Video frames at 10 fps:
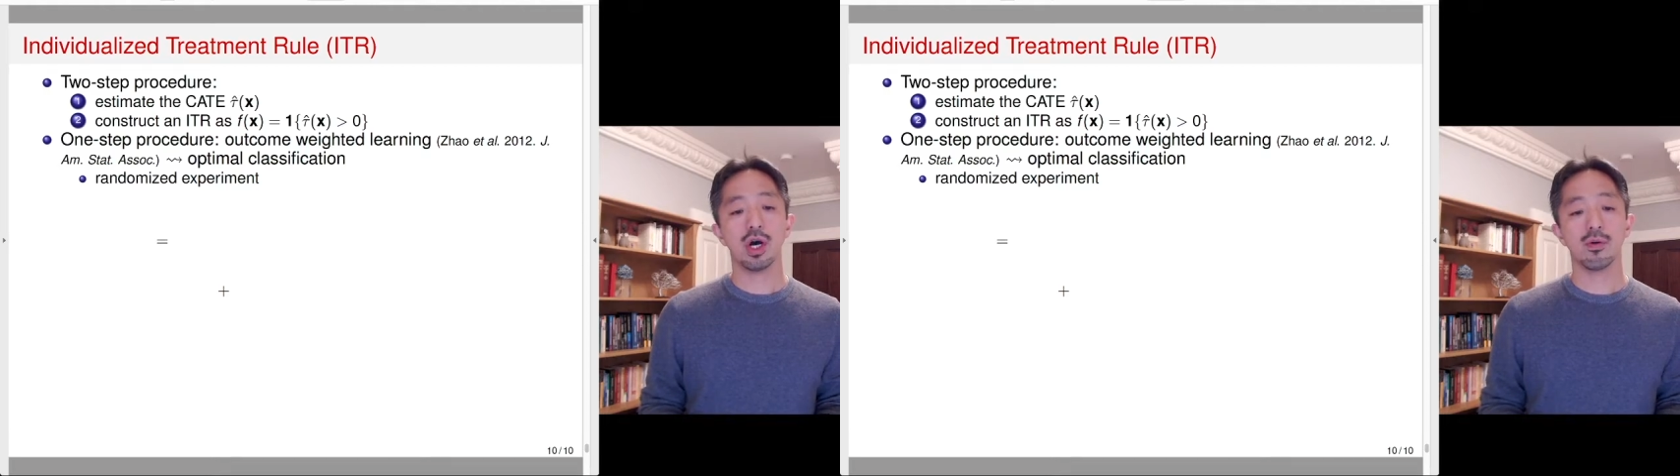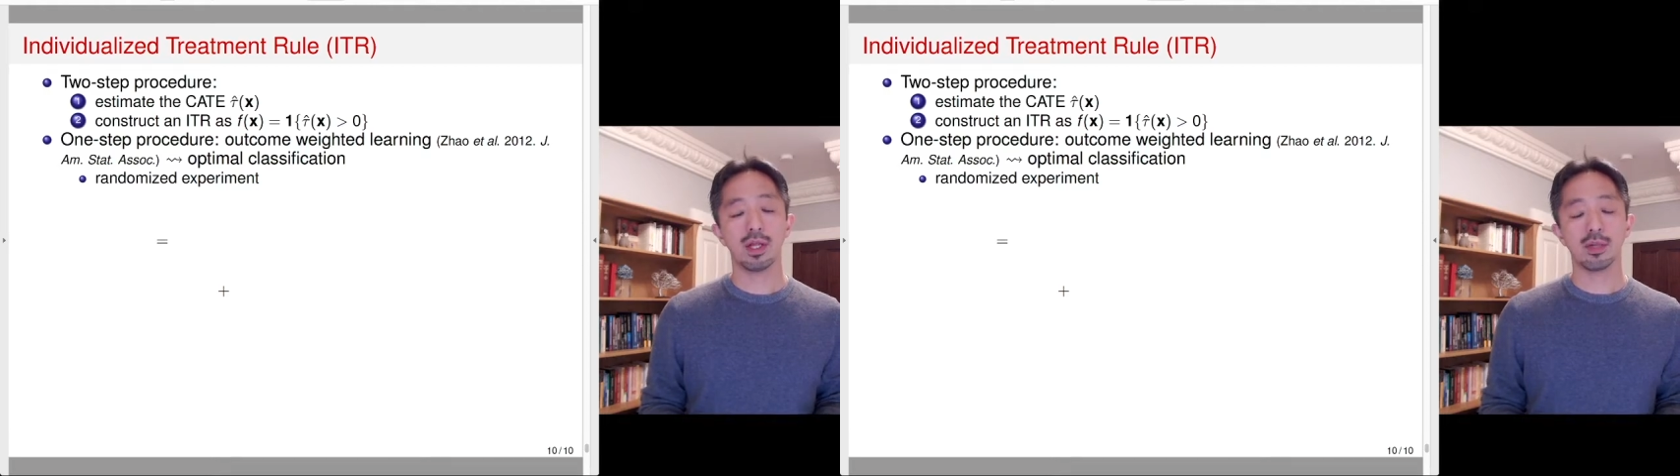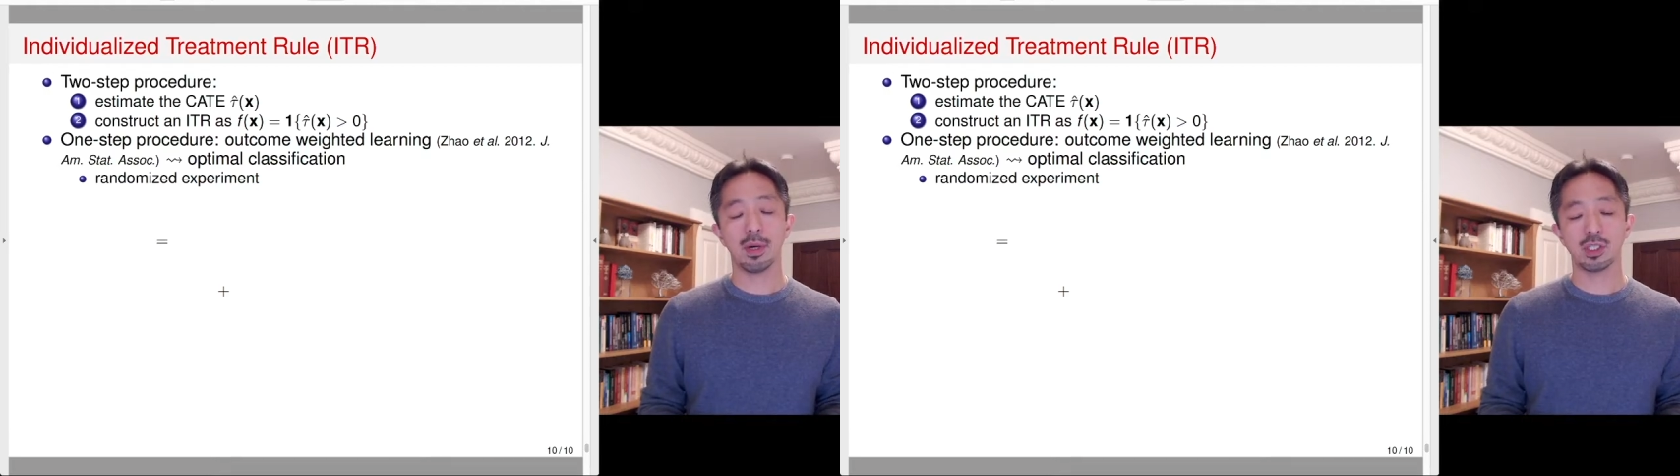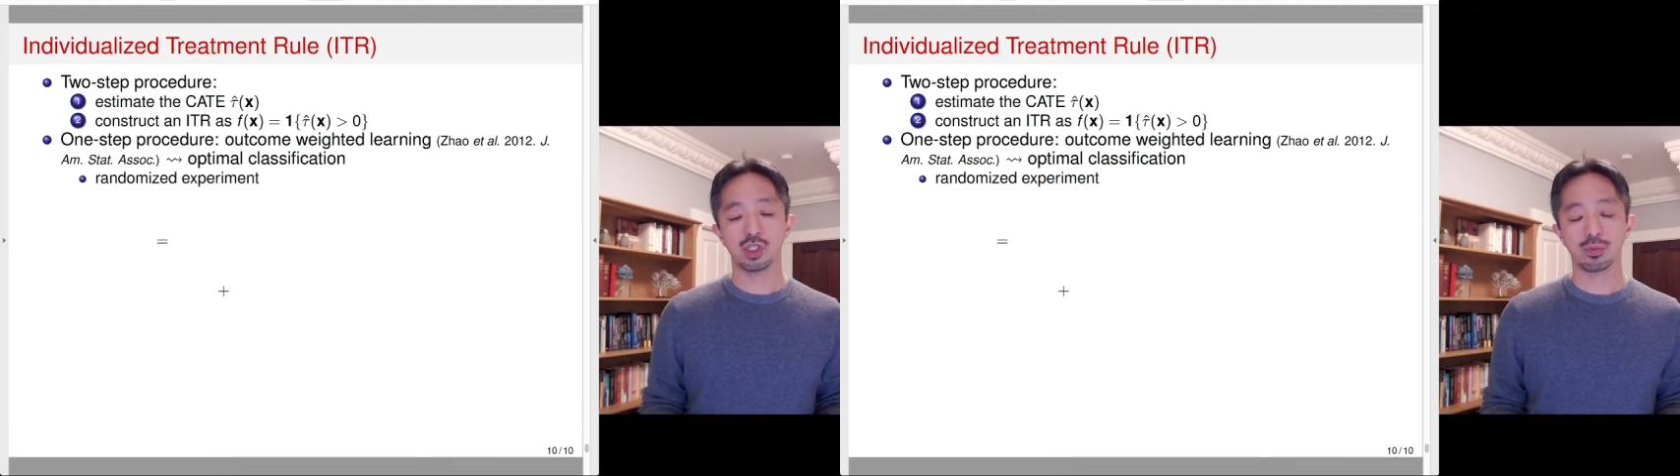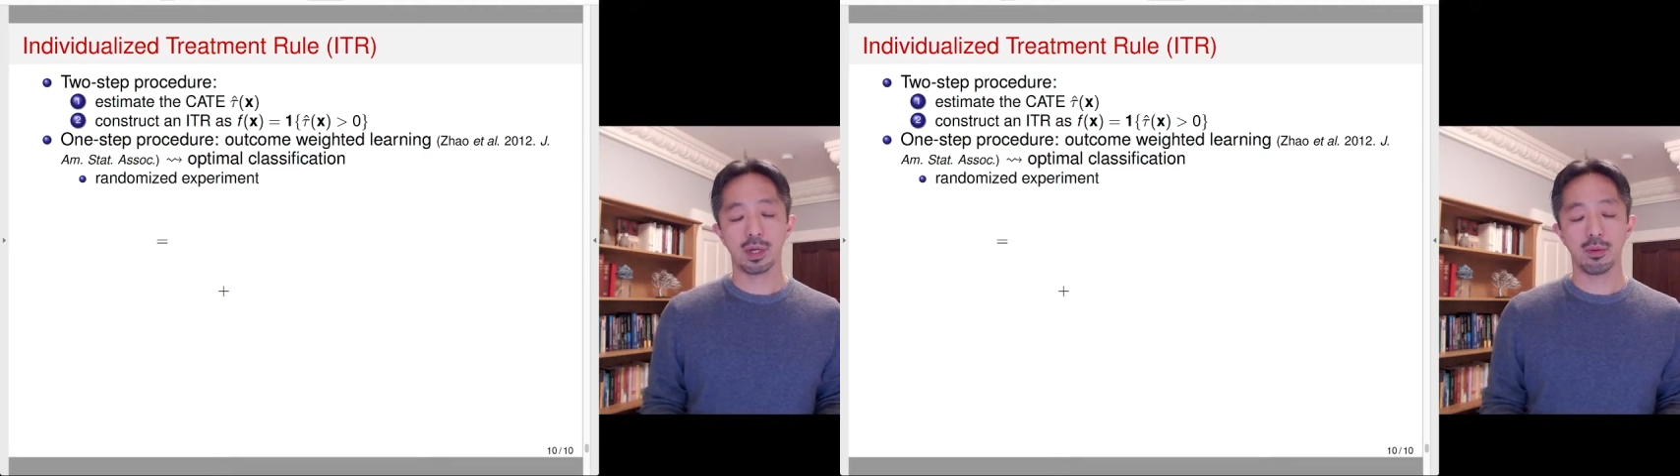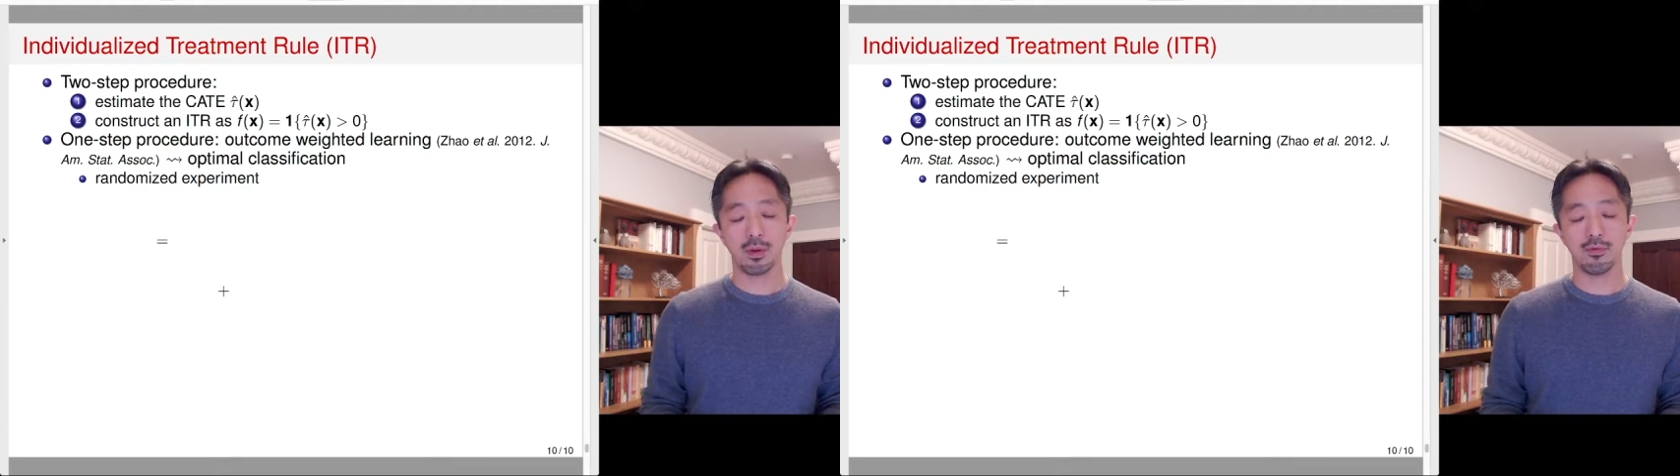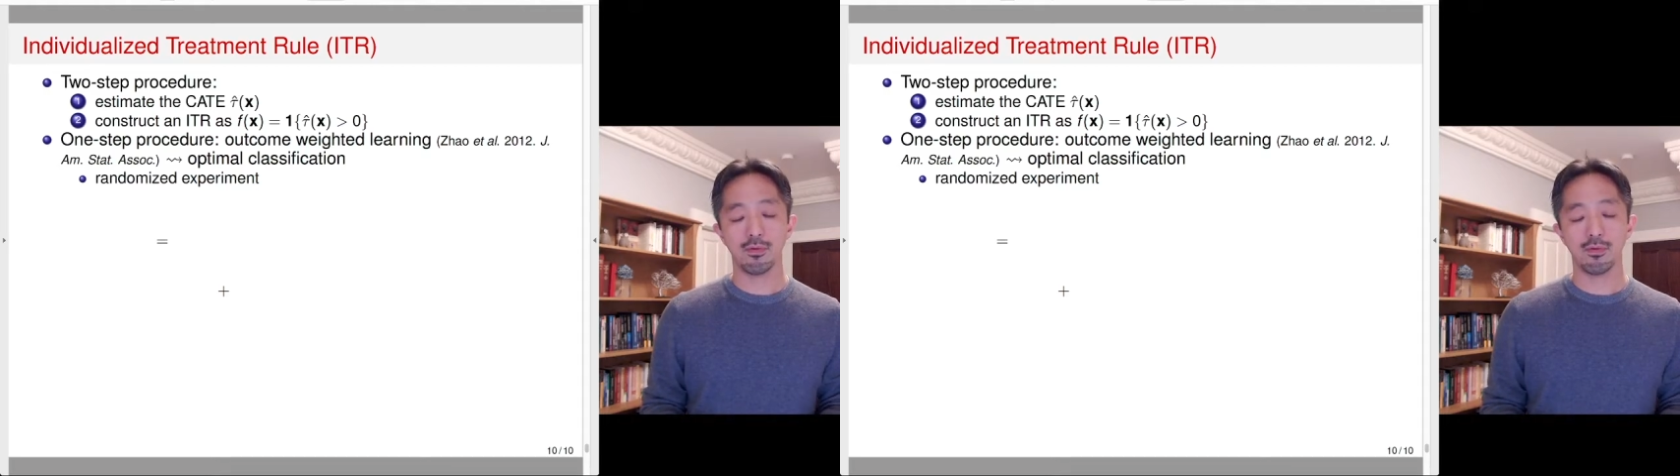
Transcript: a randomized experiment